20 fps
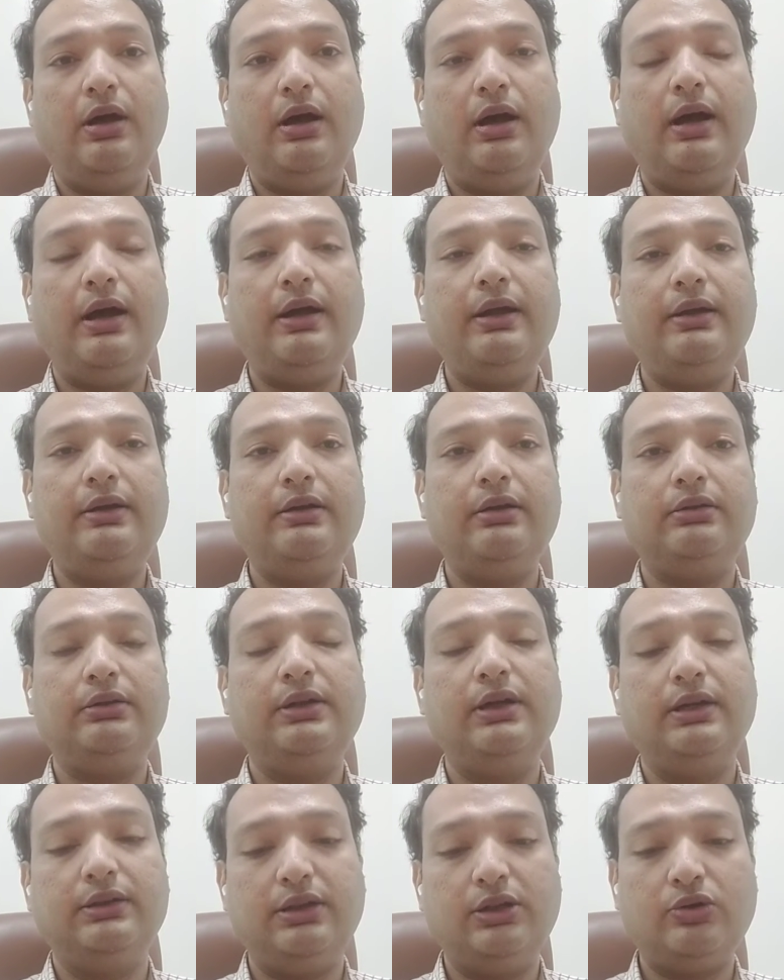And
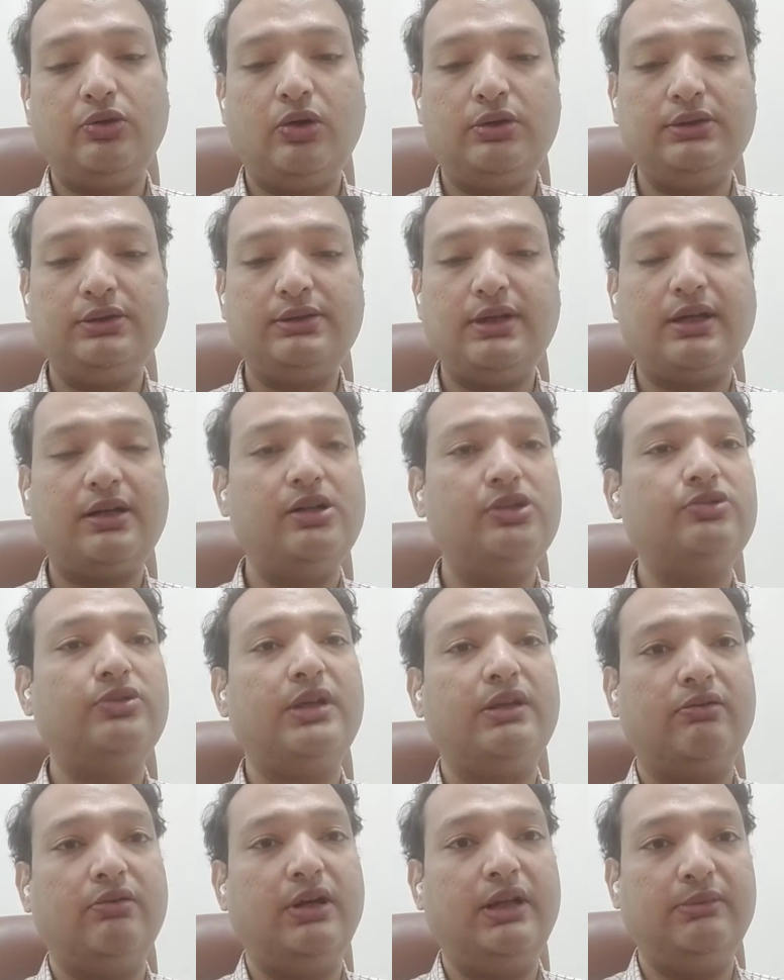the other causes are also
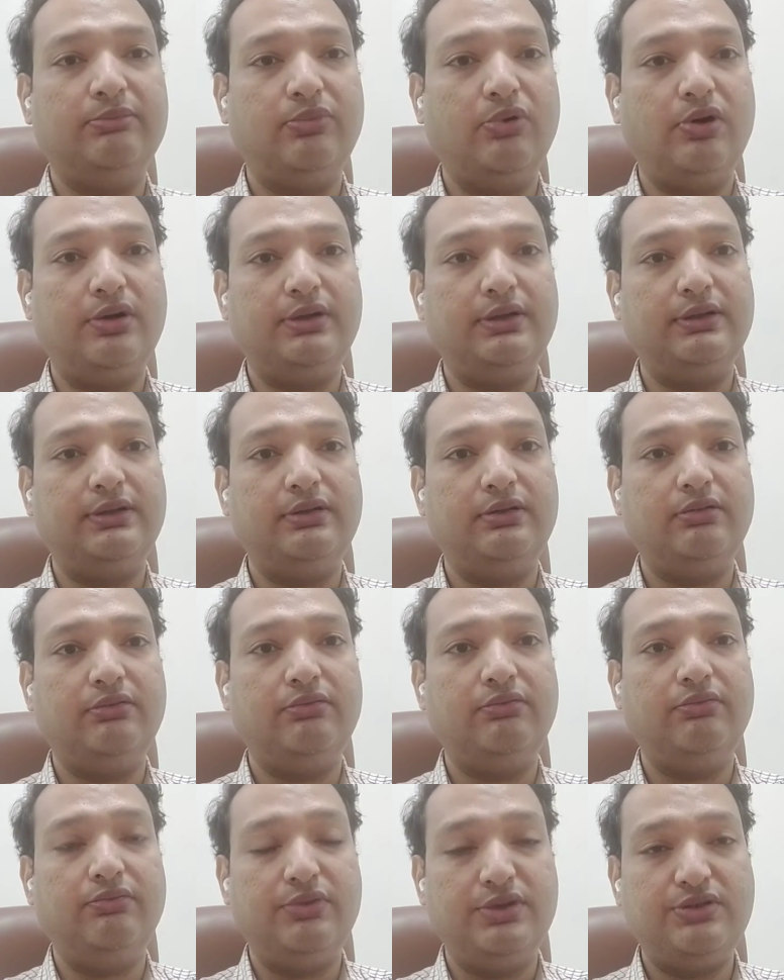equally important,
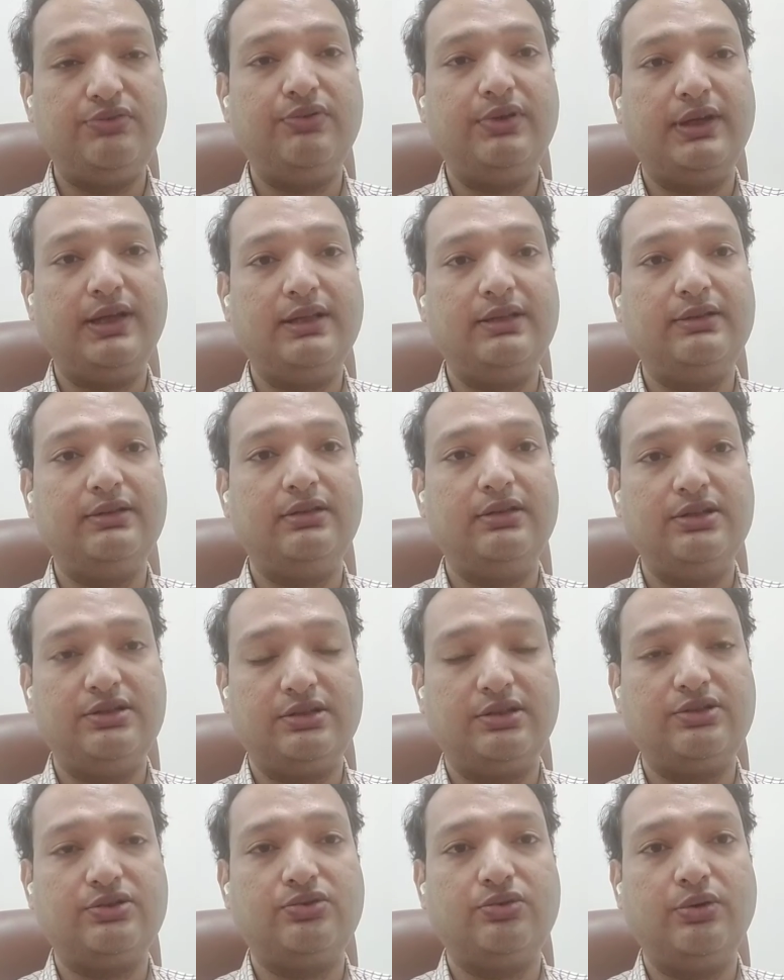which we can
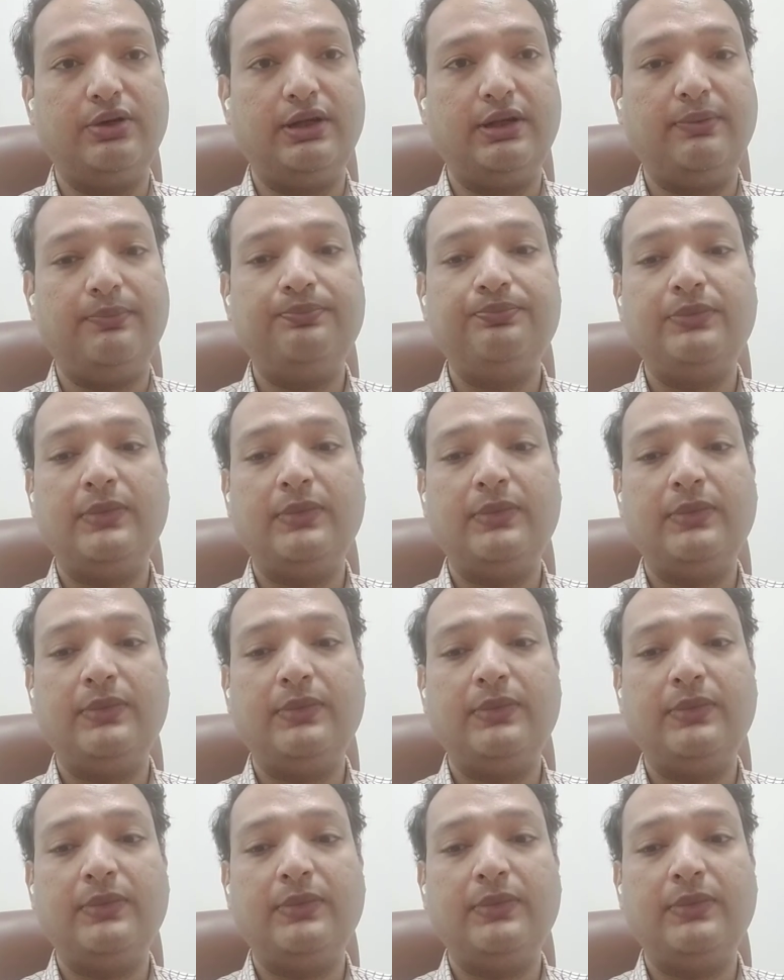discuss today,